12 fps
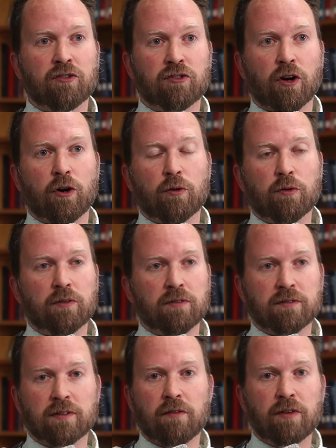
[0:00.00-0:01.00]
So
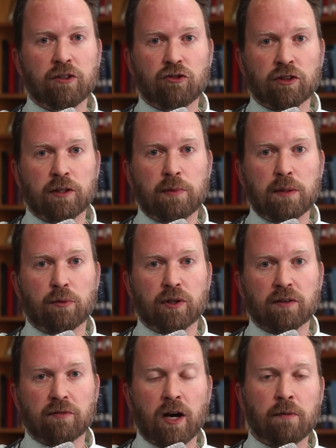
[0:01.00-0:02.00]
eventually people
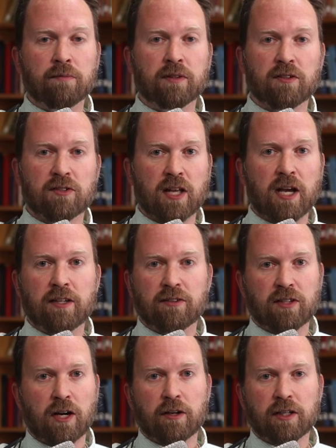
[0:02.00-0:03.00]
give up. The state
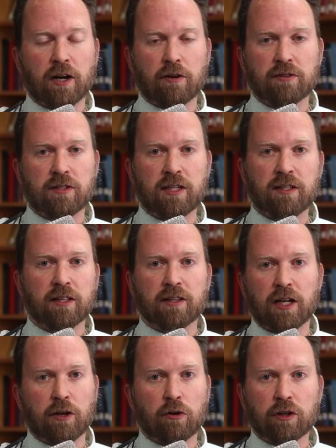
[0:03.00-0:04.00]
is there to guarantee
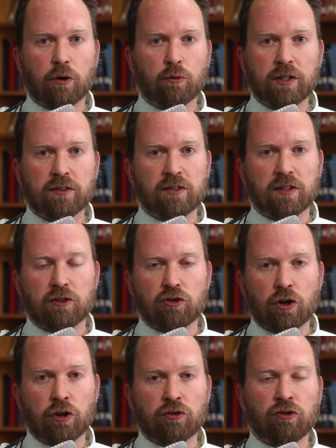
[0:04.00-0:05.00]
that they don't go into the
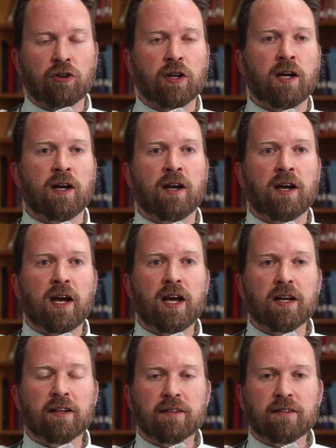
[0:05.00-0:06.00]
church.
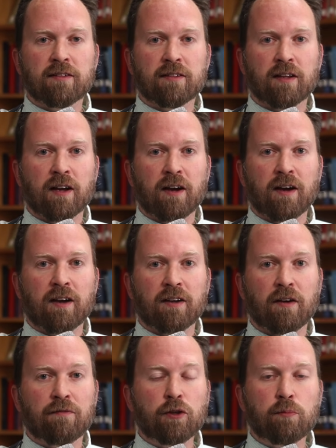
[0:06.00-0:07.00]
And
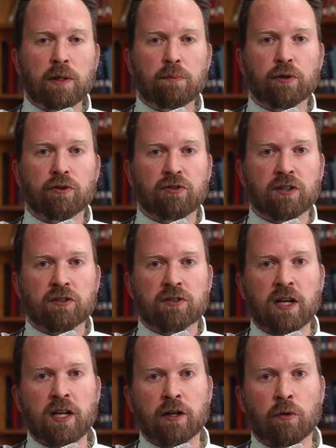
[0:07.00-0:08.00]
a few people are still
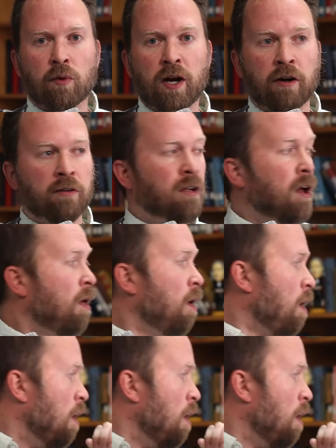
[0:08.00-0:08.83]
standing around.